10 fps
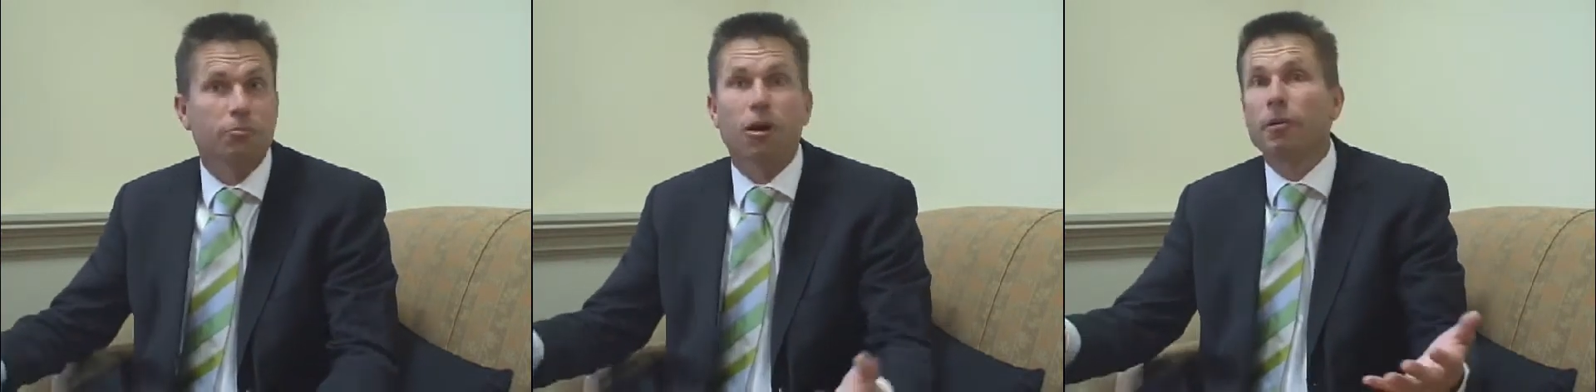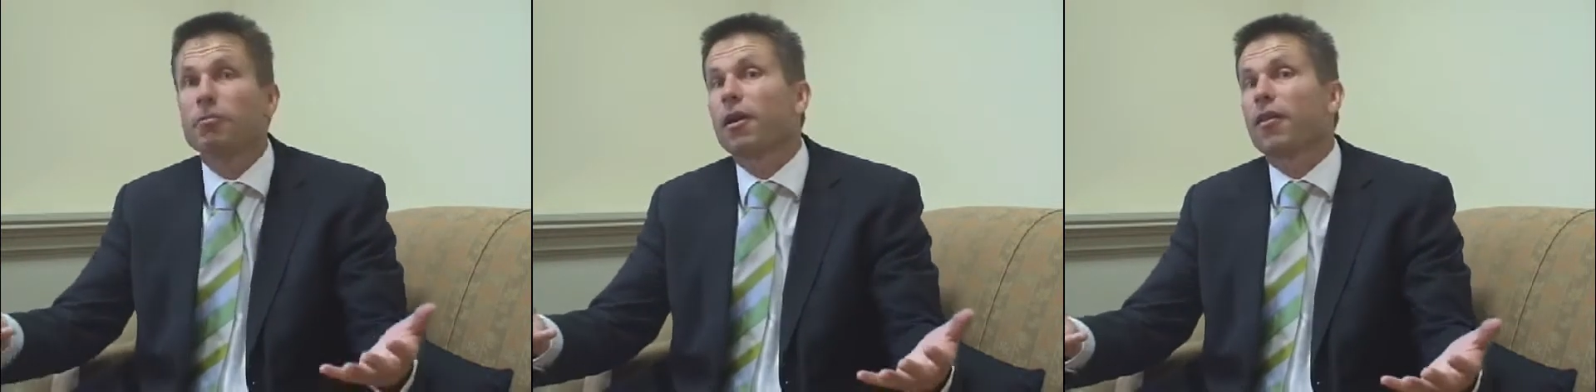
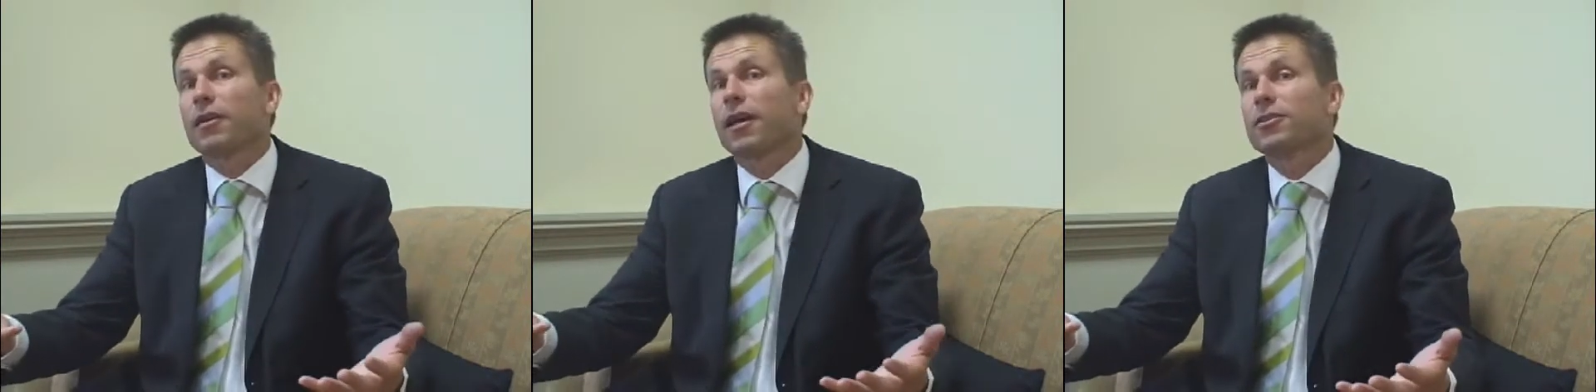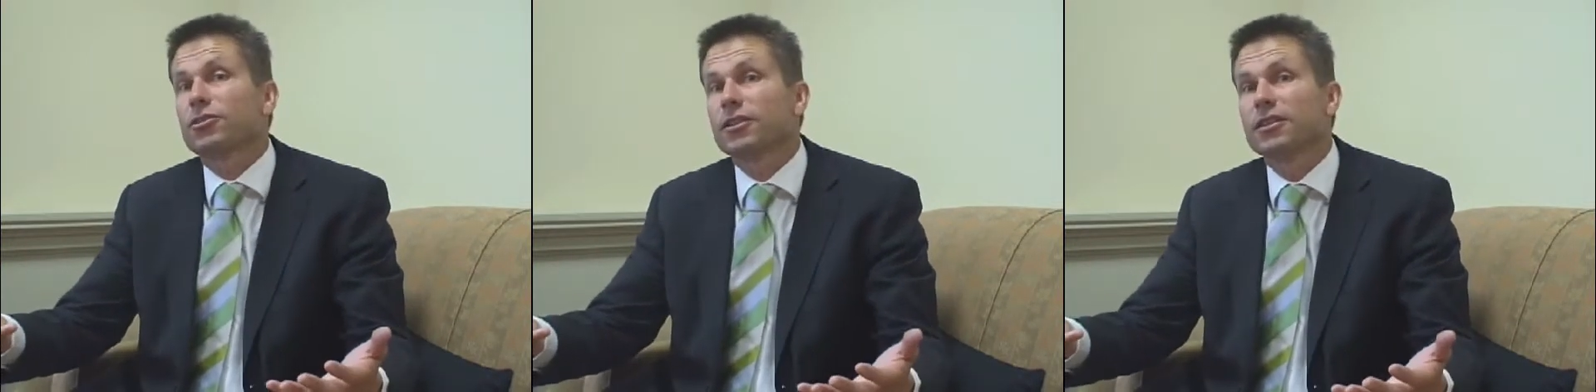probably one of the
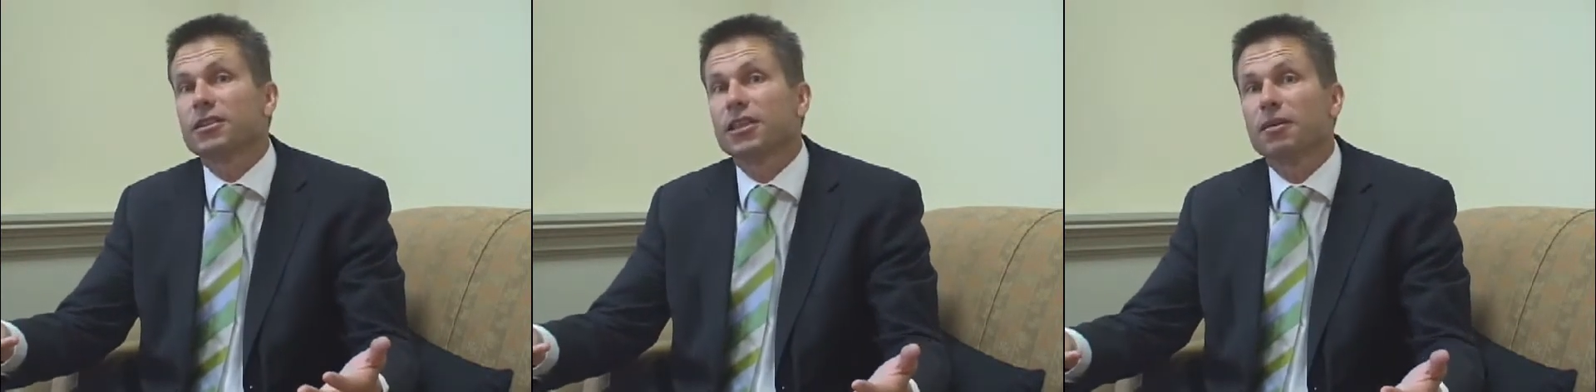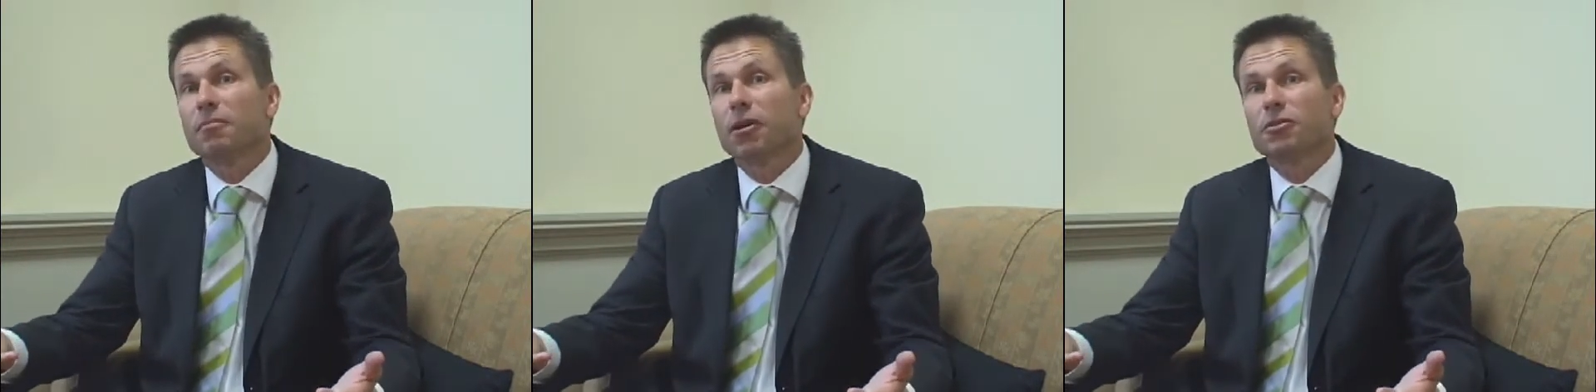country's
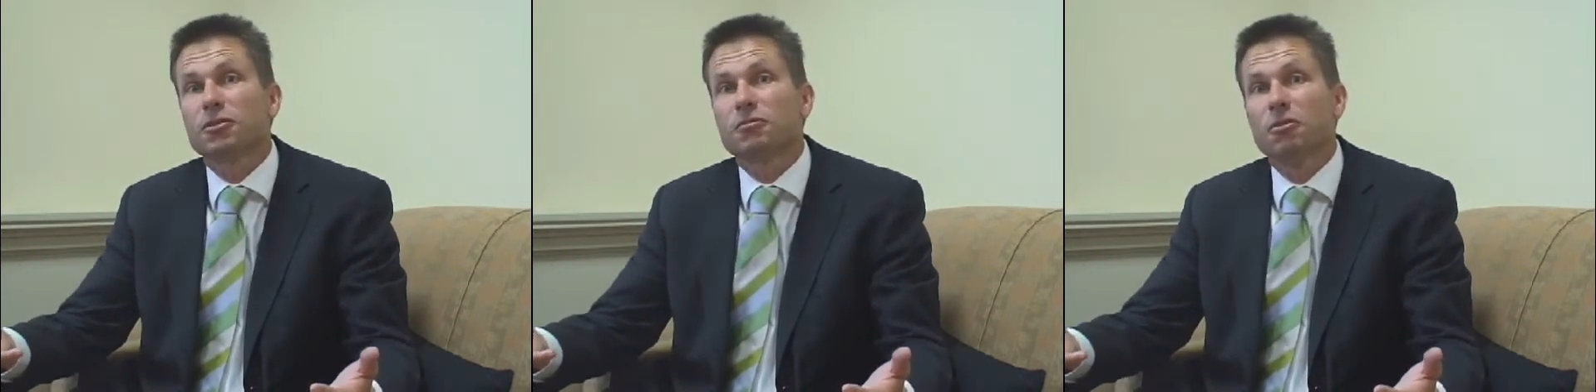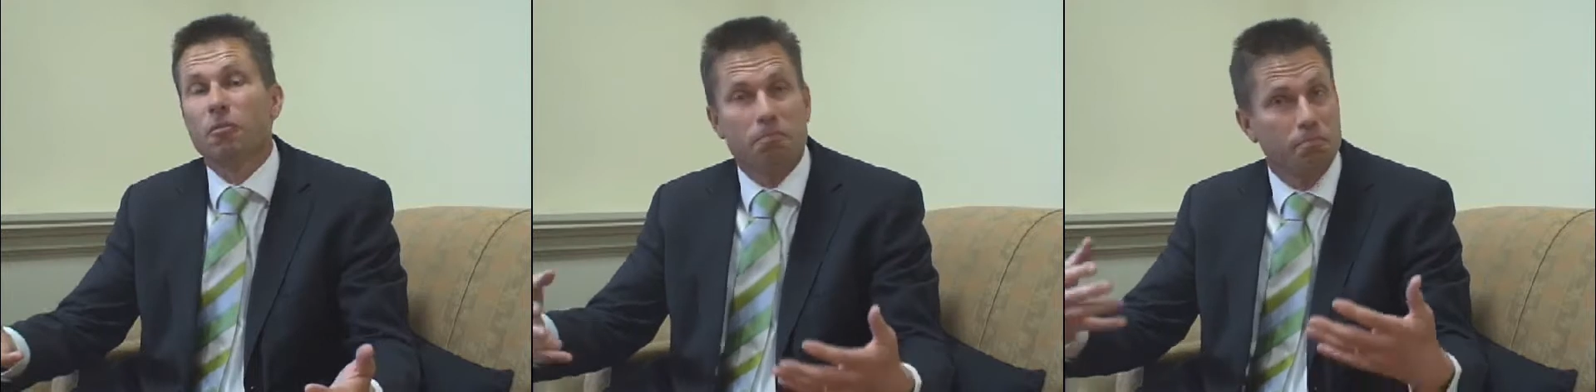uh, most
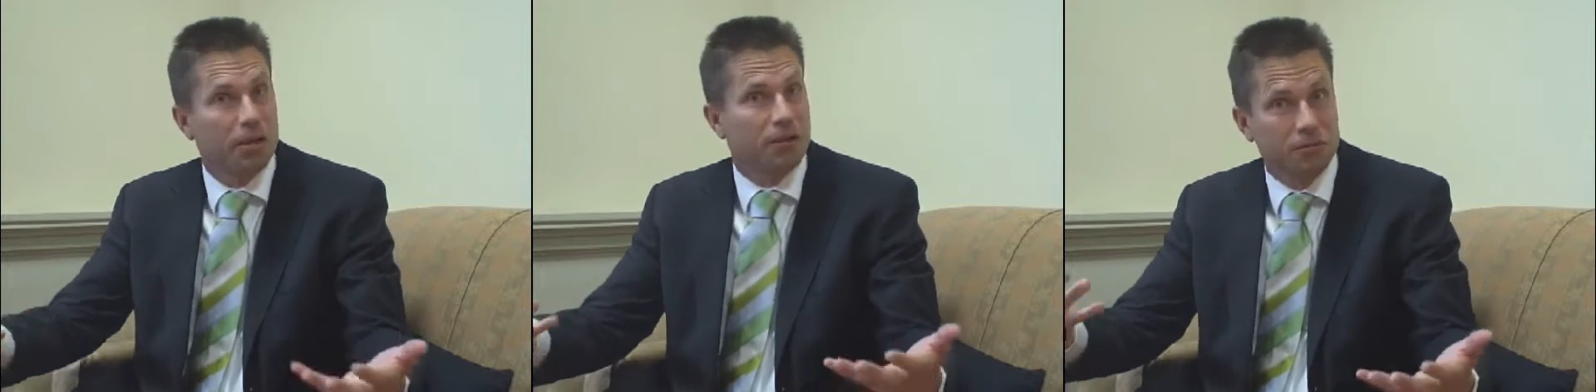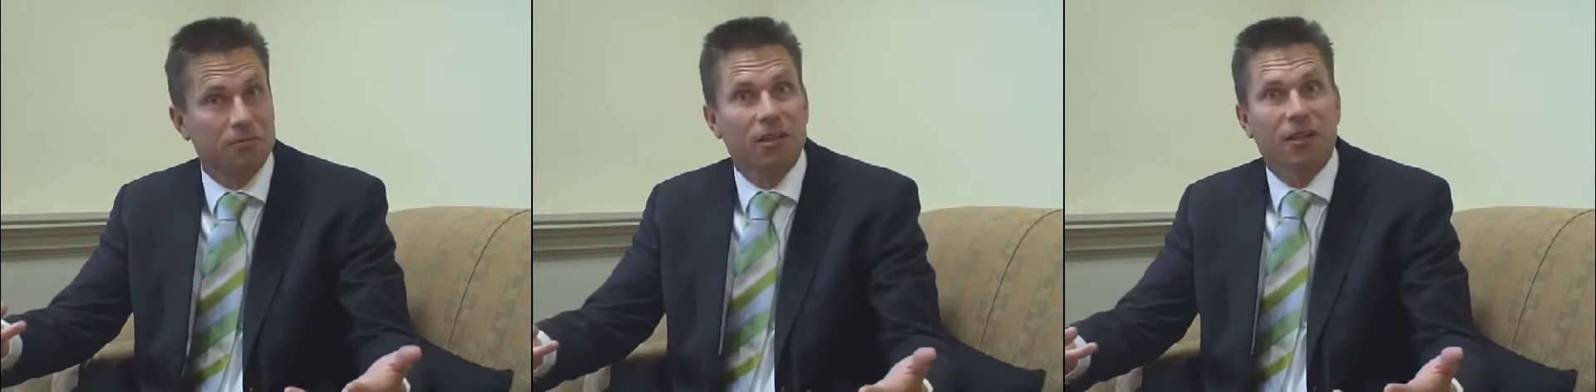uh,
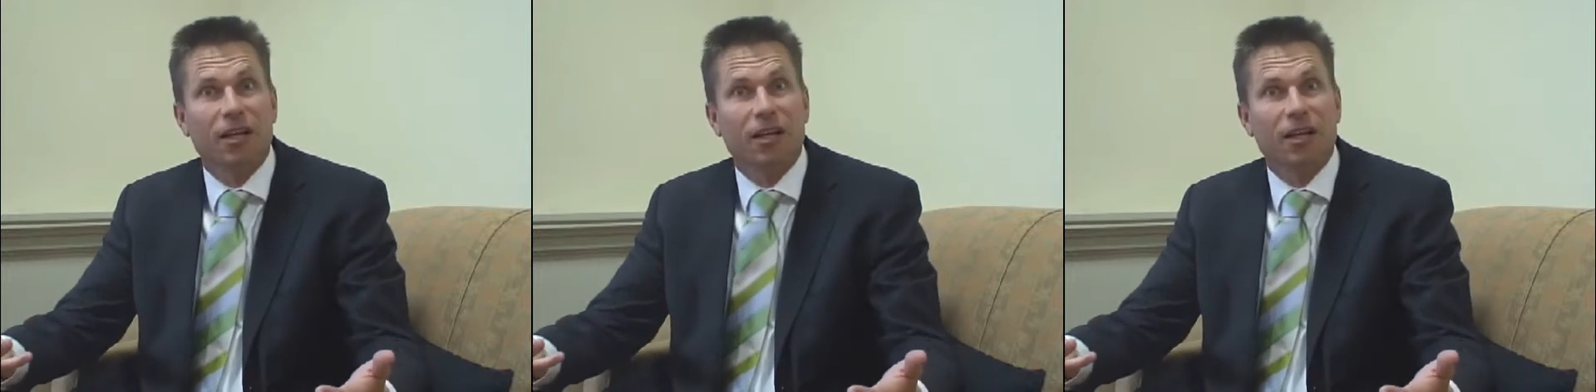best